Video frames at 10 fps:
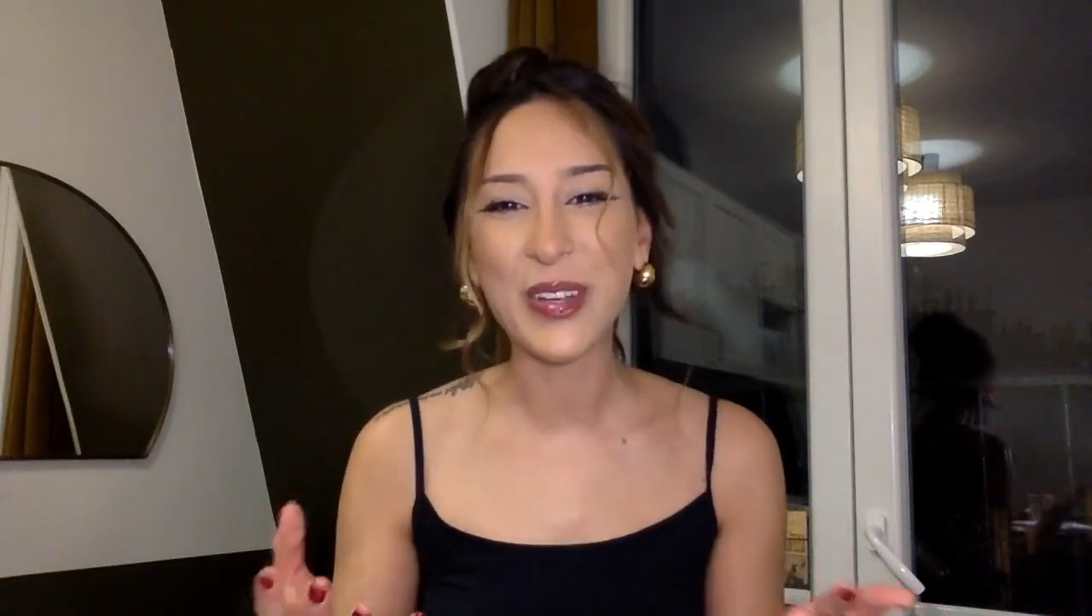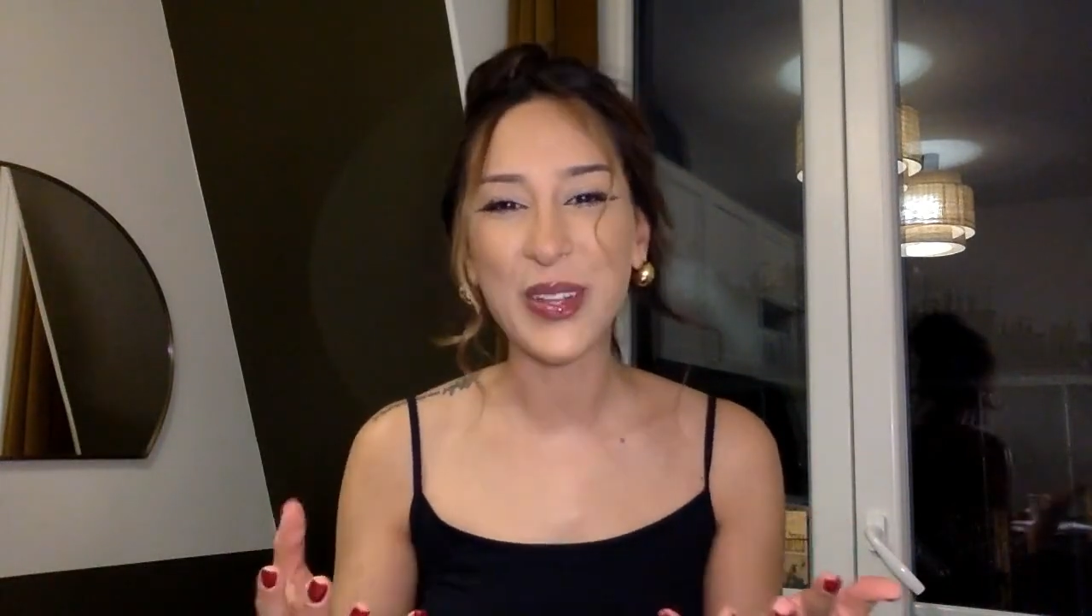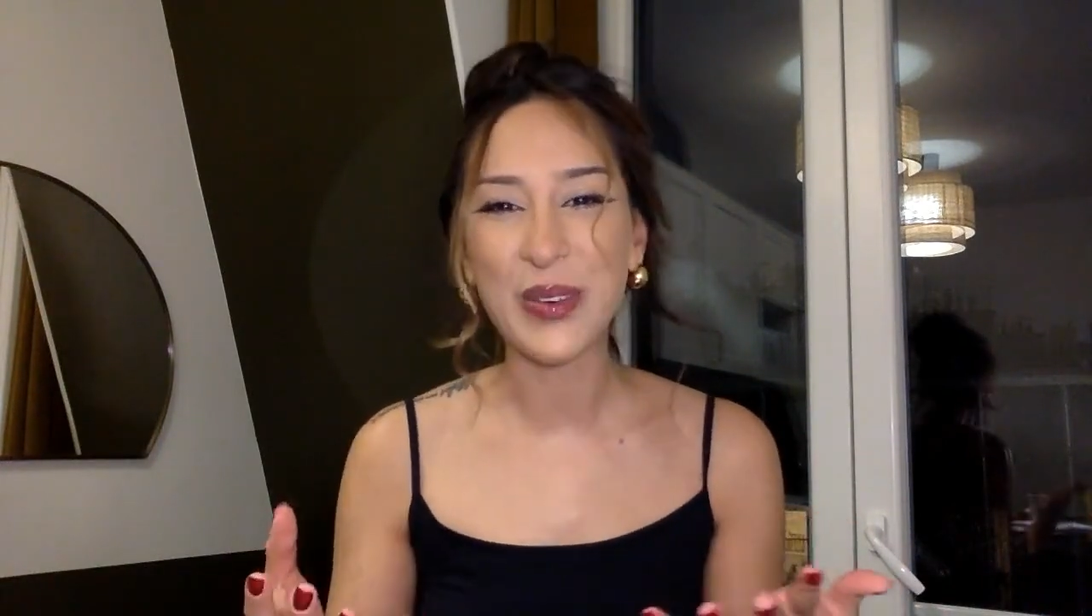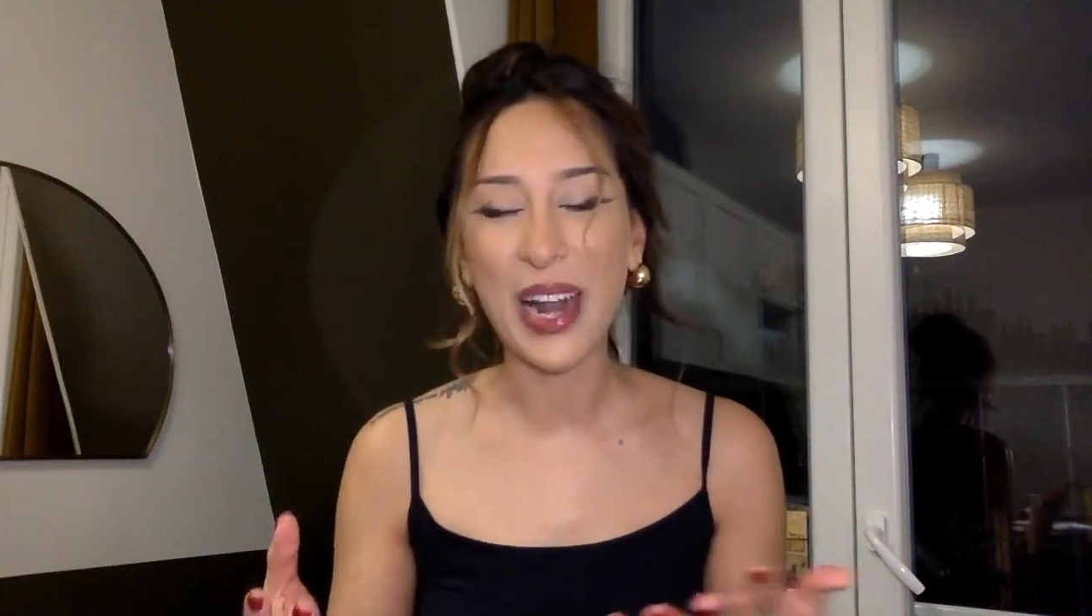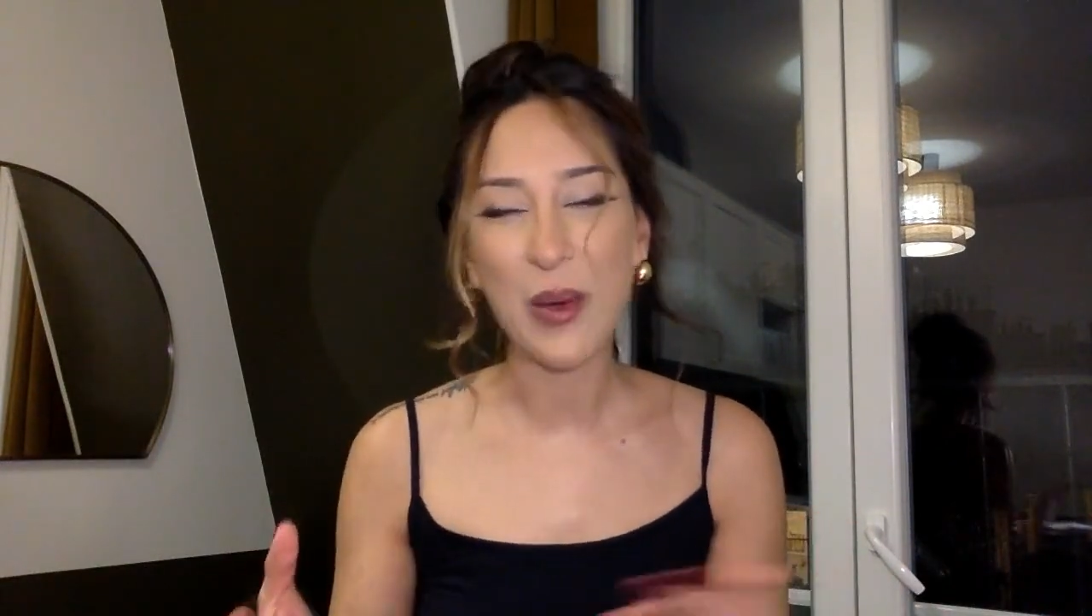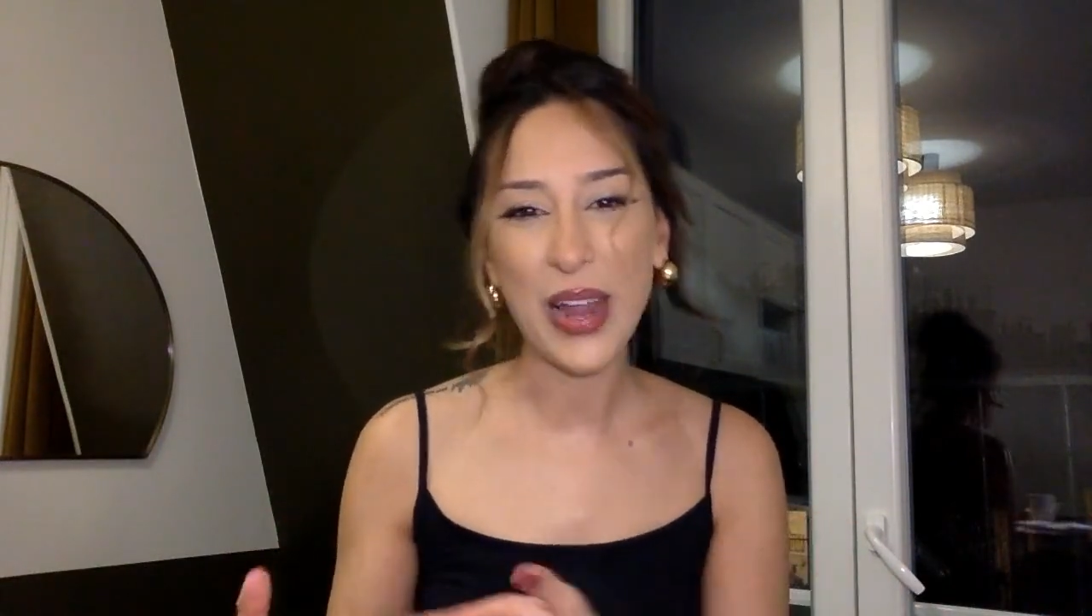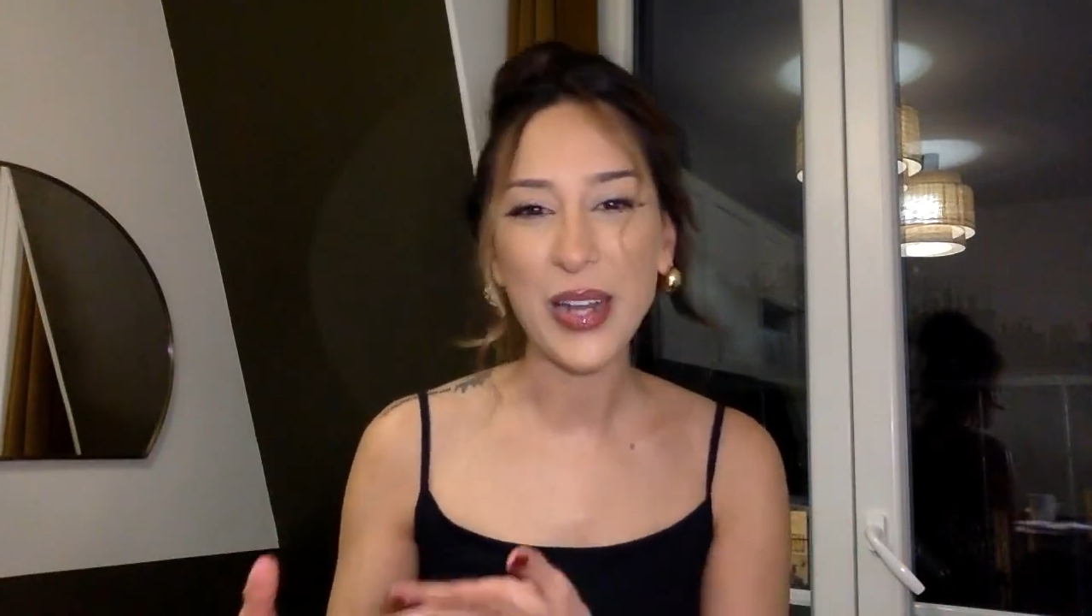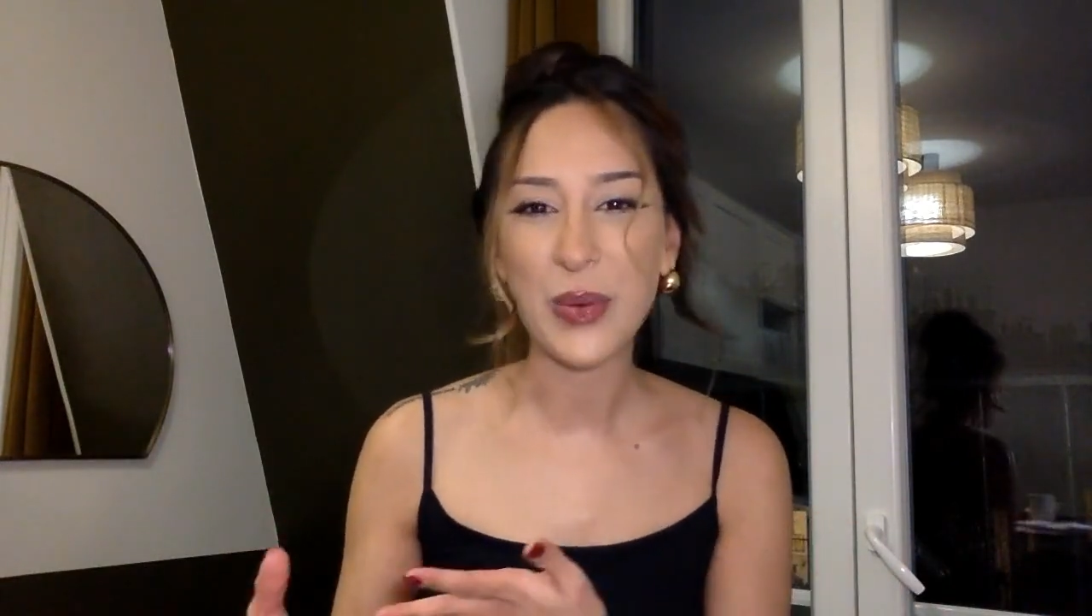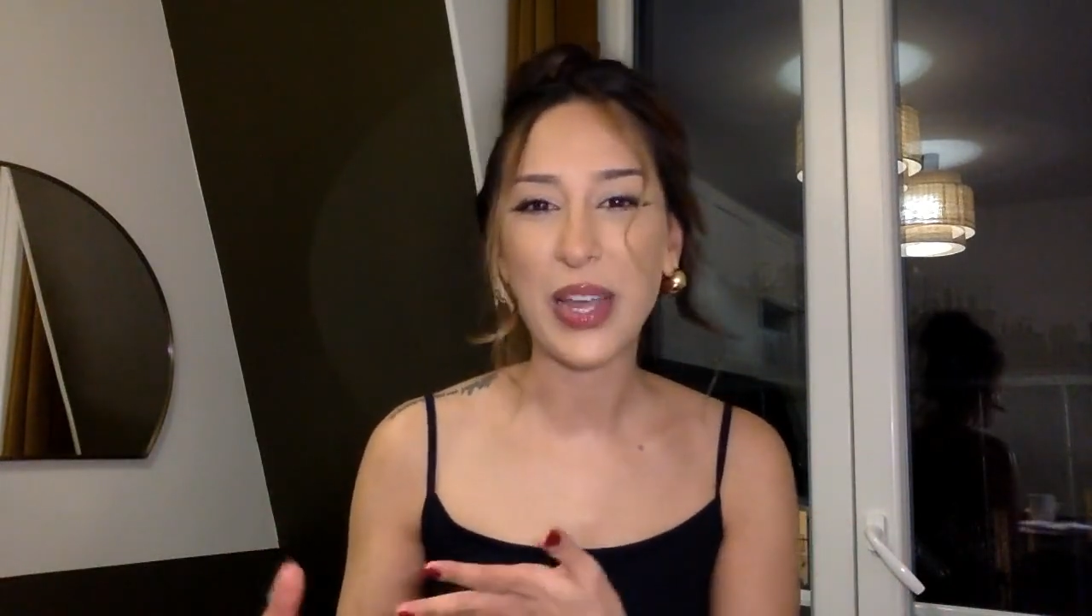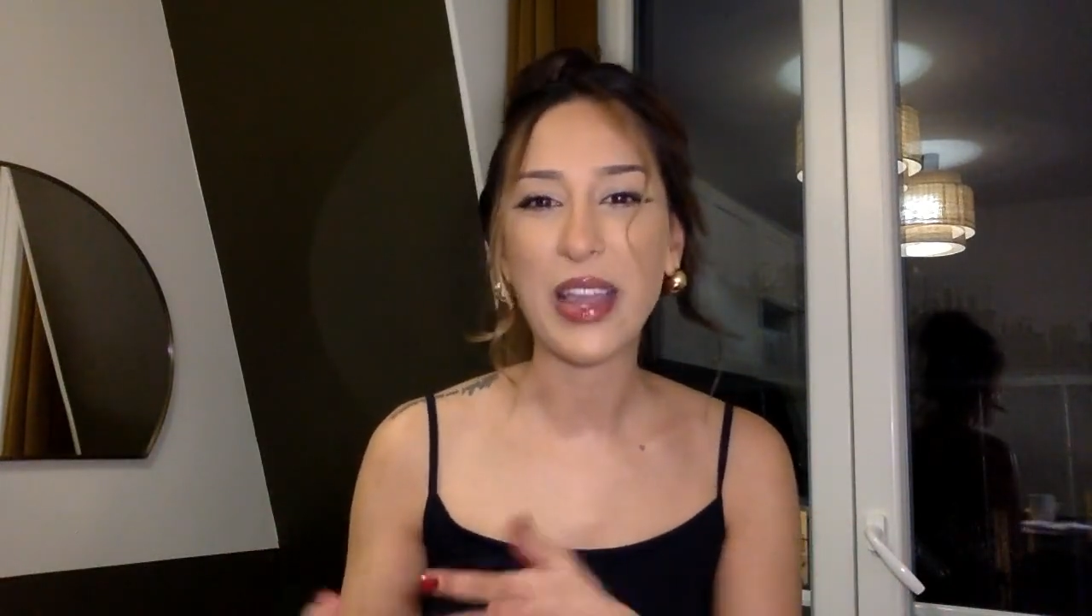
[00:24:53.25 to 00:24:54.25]
For the one I
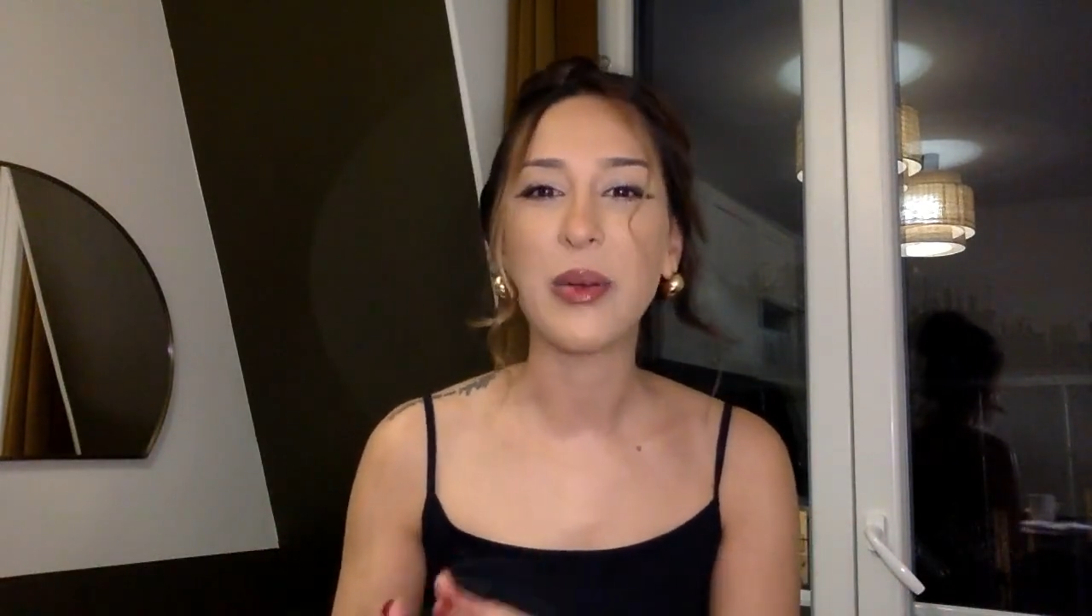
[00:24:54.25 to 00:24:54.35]
went with,